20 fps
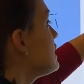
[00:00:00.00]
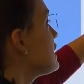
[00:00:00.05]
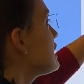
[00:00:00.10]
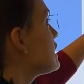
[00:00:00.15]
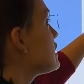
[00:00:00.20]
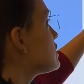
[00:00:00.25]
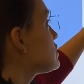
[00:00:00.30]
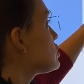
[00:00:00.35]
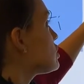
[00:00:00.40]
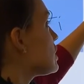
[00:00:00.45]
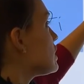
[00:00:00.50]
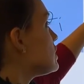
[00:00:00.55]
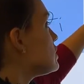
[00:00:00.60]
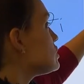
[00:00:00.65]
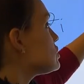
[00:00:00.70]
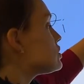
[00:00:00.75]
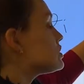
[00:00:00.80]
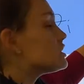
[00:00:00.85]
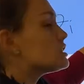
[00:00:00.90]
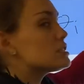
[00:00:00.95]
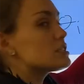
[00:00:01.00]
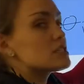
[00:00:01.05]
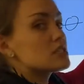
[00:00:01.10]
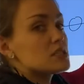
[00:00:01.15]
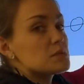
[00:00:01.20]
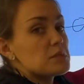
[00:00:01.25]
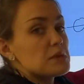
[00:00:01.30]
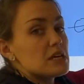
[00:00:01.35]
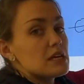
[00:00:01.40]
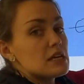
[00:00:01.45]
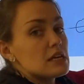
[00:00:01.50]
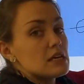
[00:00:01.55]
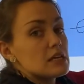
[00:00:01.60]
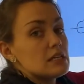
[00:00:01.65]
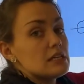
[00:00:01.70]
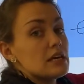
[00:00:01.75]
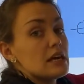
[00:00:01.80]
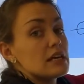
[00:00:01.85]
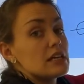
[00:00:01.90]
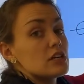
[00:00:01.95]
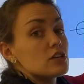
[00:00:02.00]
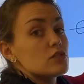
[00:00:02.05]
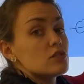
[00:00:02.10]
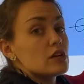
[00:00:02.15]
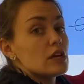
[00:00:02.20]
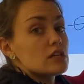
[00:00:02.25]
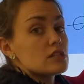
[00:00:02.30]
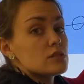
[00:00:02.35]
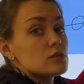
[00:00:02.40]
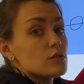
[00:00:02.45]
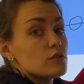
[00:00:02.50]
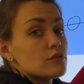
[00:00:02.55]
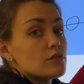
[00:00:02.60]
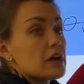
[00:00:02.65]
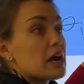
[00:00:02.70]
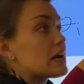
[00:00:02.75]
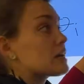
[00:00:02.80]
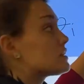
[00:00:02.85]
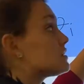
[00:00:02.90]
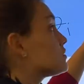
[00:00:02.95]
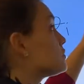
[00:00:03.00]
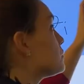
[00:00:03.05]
it changes speed and it creates a refracted